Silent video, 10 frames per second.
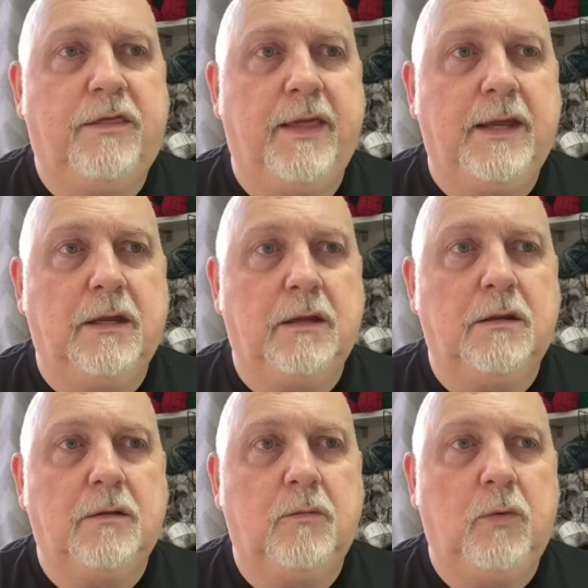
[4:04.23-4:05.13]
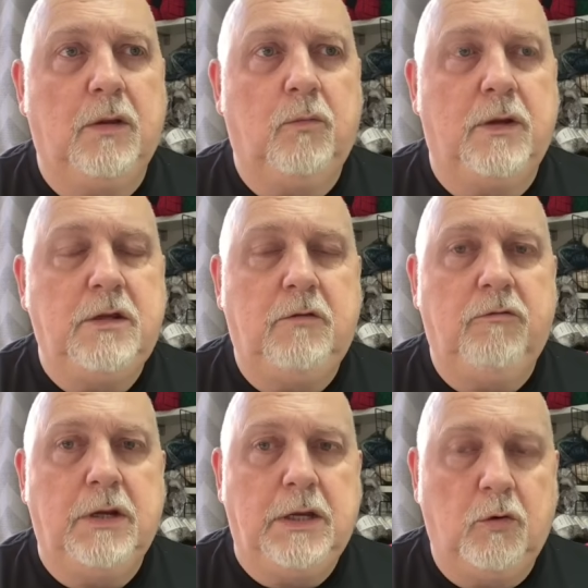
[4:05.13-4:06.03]
think when you
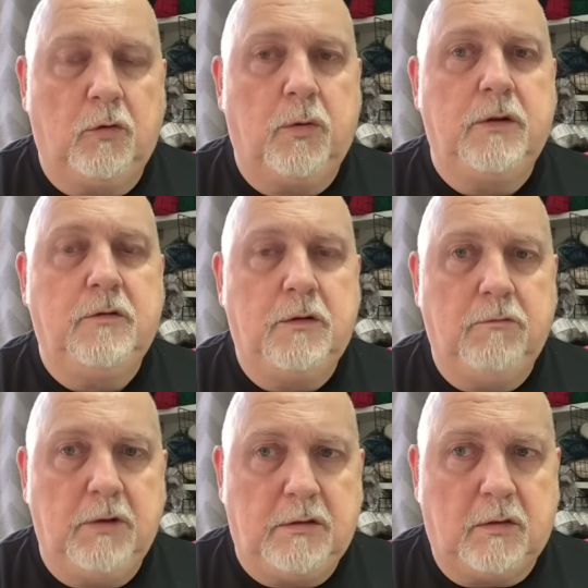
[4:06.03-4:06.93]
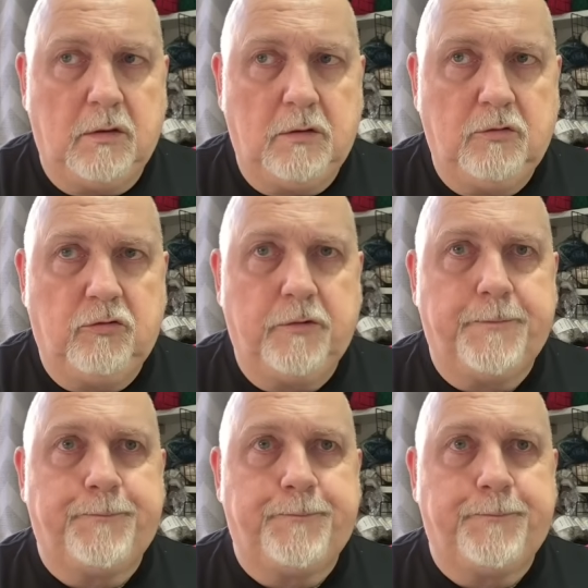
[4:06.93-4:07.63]
really look, when you do your research,